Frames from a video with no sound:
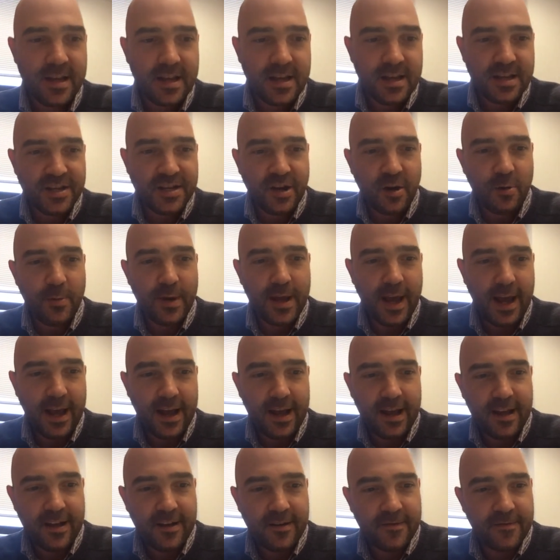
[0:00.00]
So we
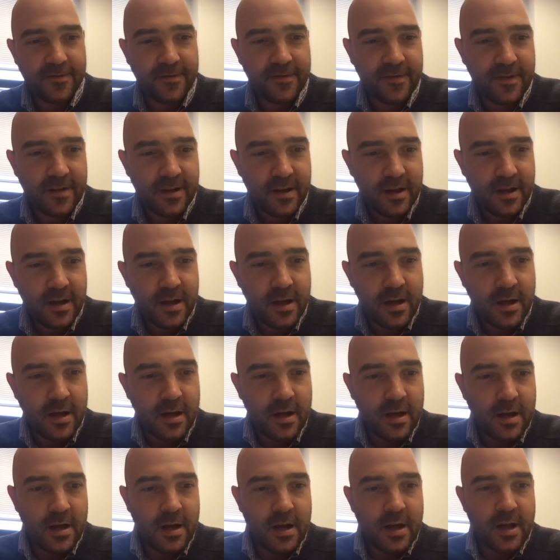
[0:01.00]
have
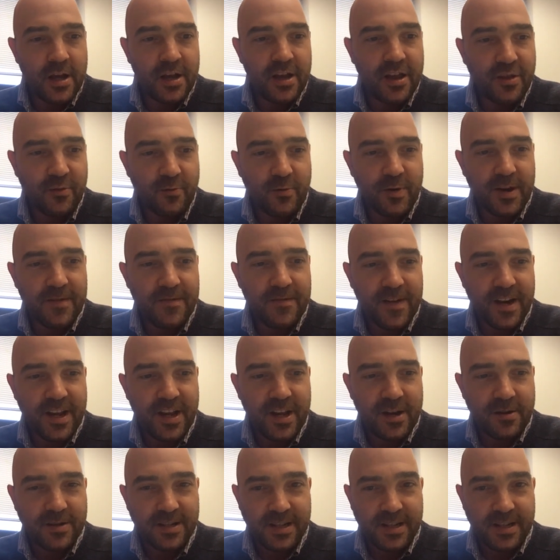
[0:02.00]
3 videos